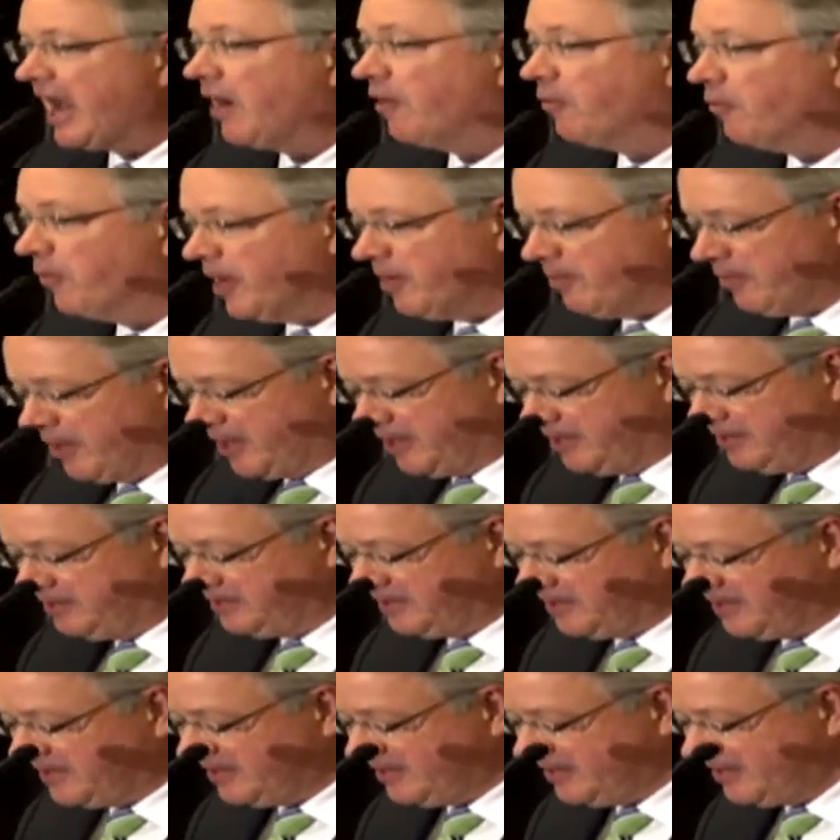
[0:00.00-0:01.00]
women
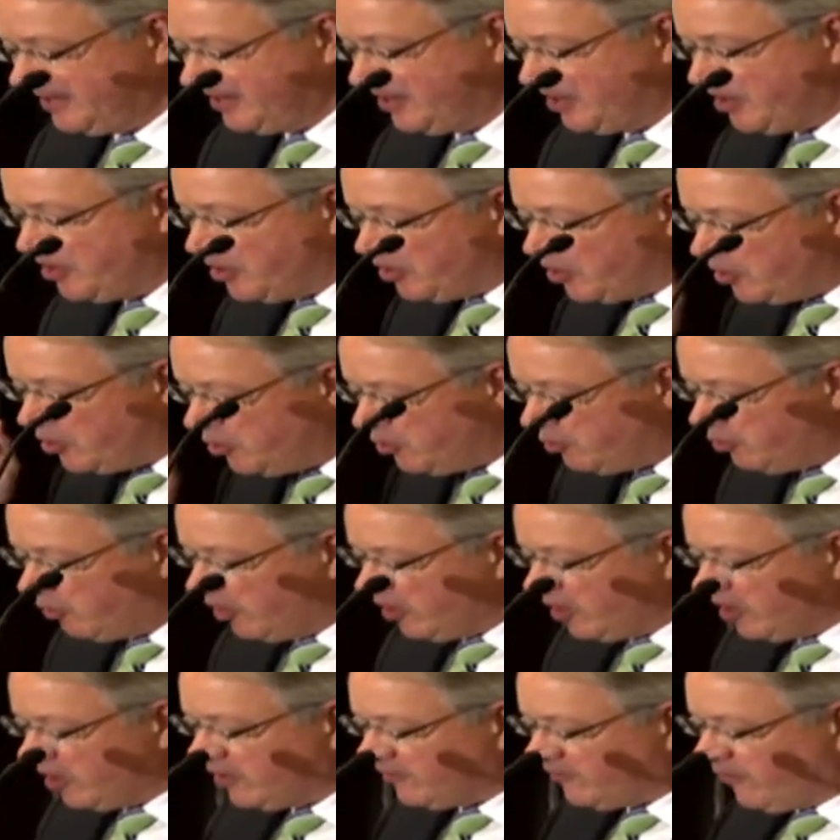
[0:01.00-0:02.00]
who
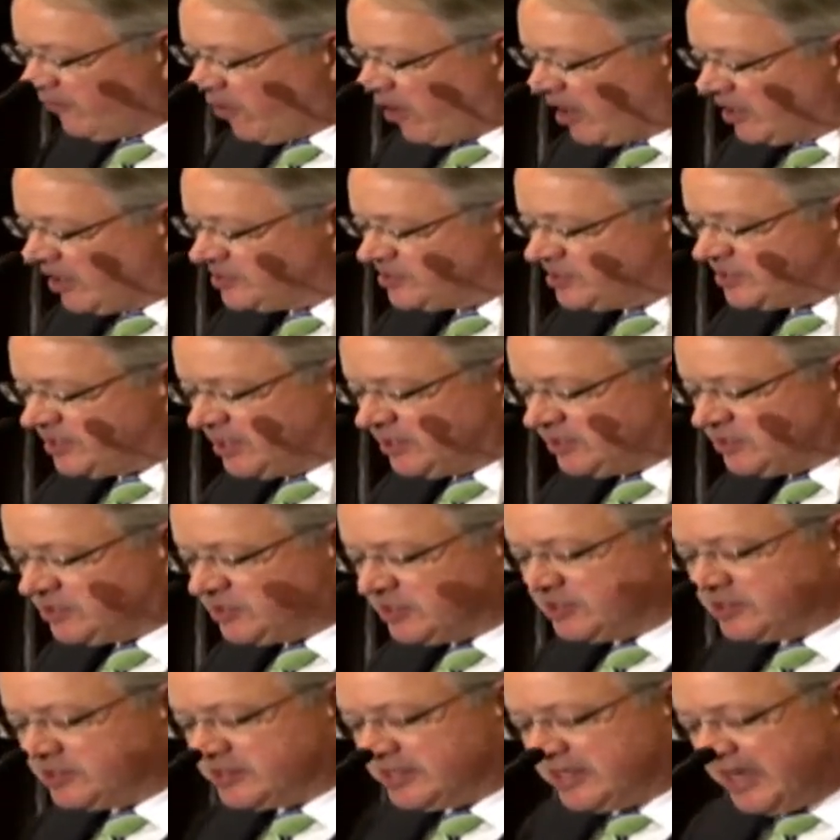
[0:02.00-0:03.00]
work for our
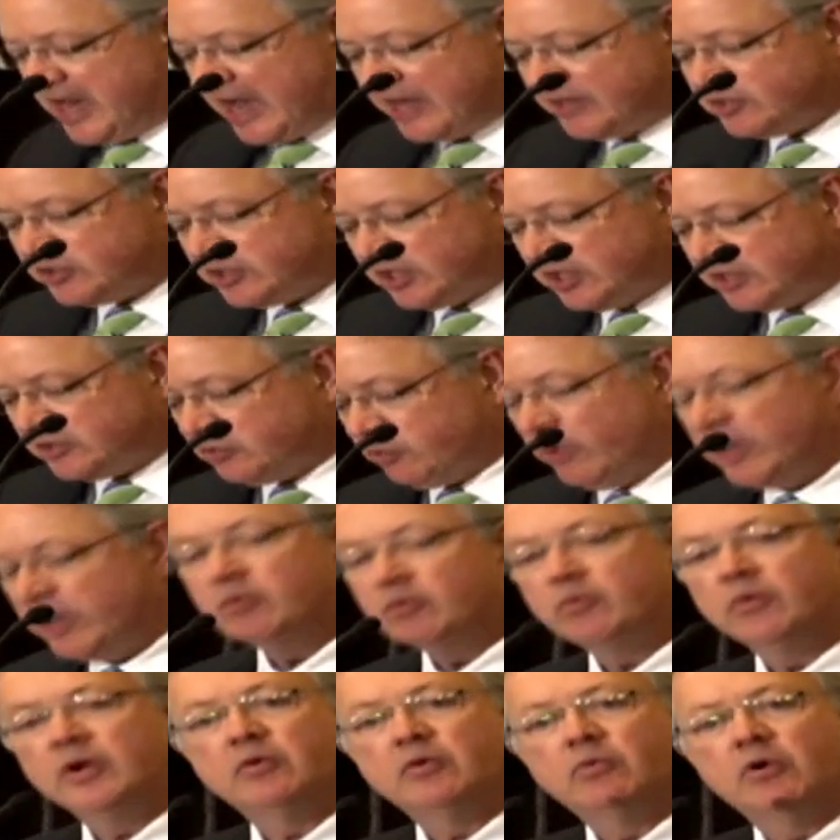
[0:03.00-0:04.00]
citizens not just
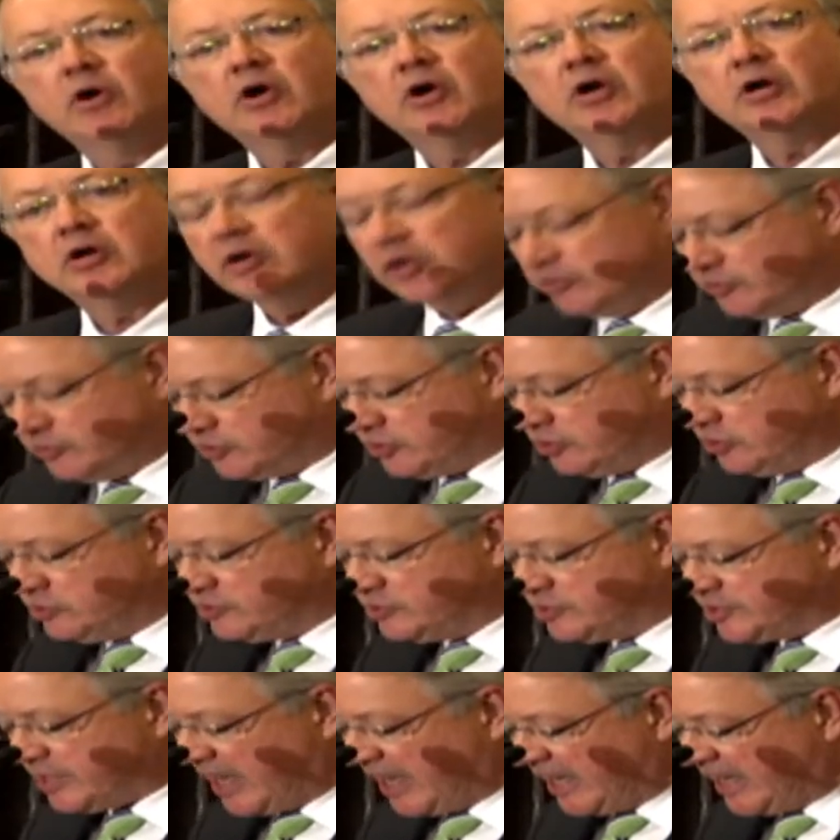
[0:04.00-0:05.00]
when we work on
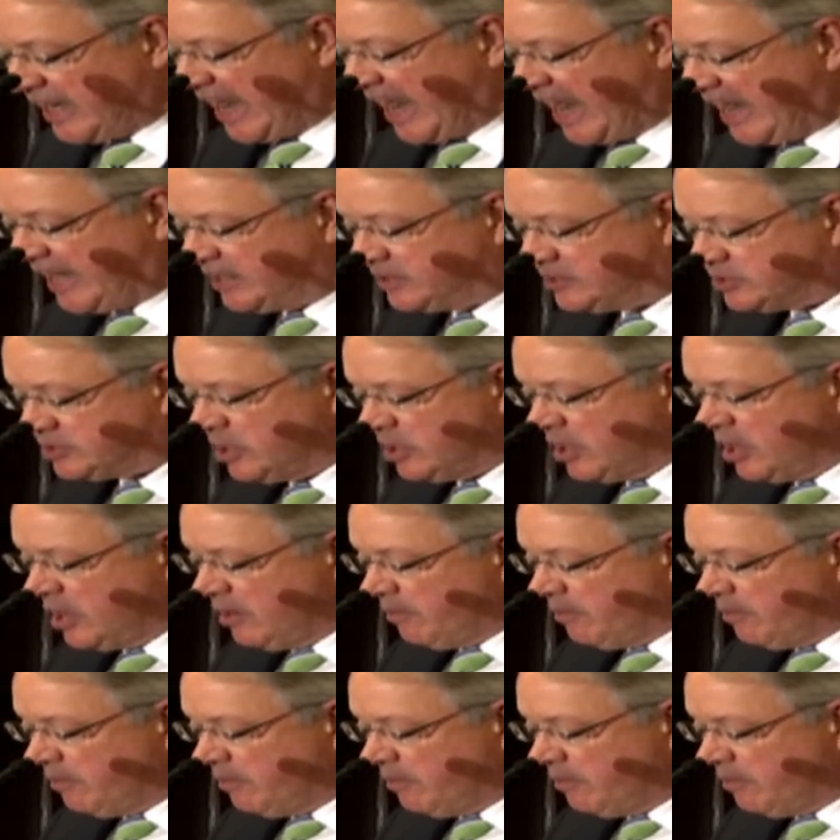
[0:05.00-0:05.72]
Tuesday nights,